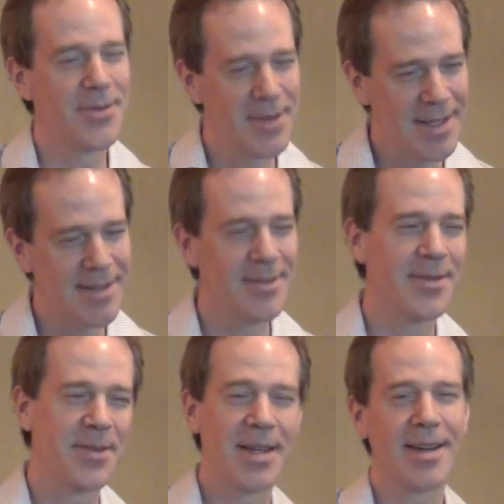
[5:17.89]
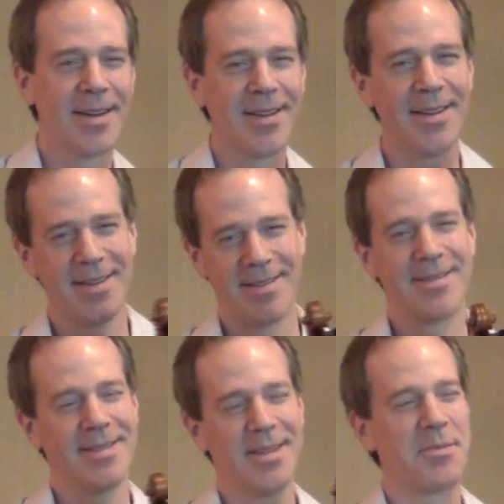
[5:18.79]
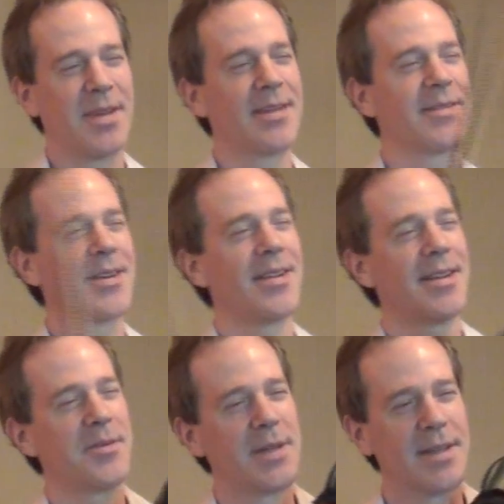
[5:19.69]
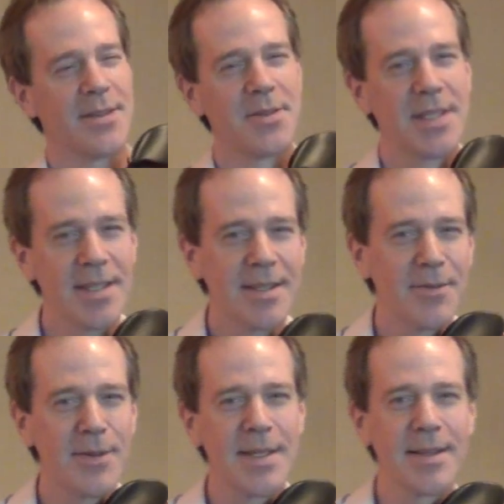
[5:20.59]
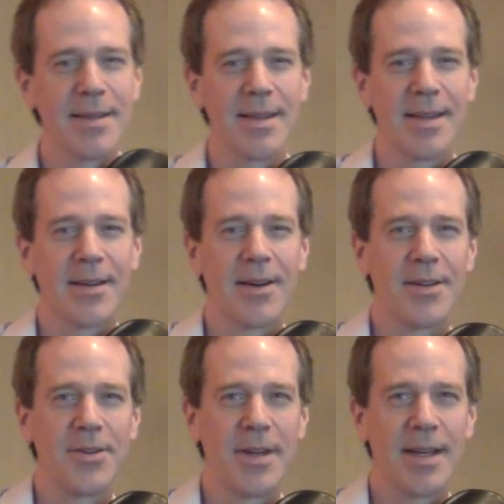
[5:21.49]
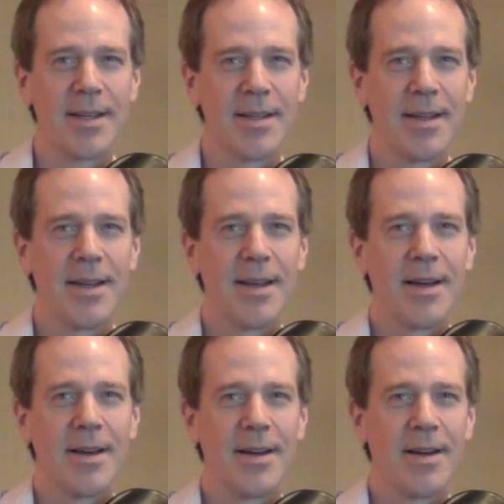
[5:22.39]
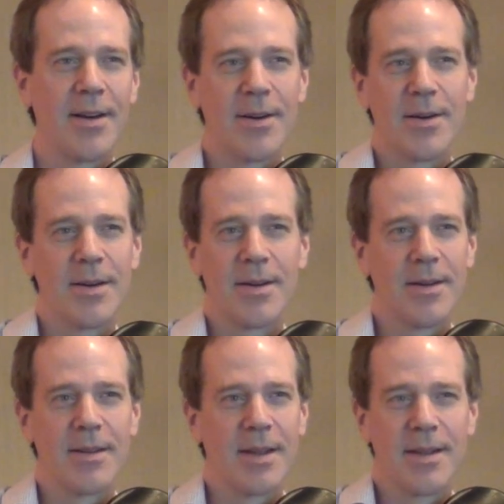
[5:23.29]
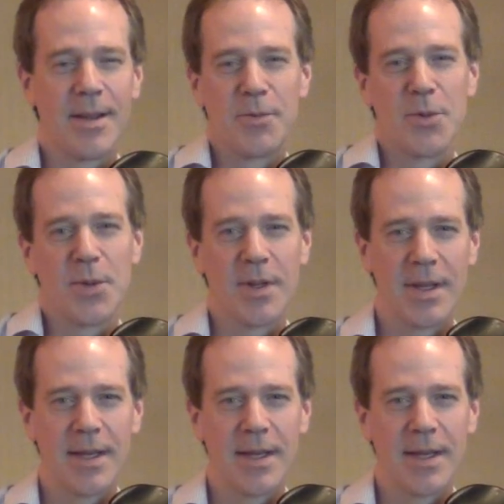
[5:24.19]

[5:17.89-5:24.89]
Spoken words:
Reel. We've got to call it something, call it a reel. So jigs and reels in contra dance are, they rule.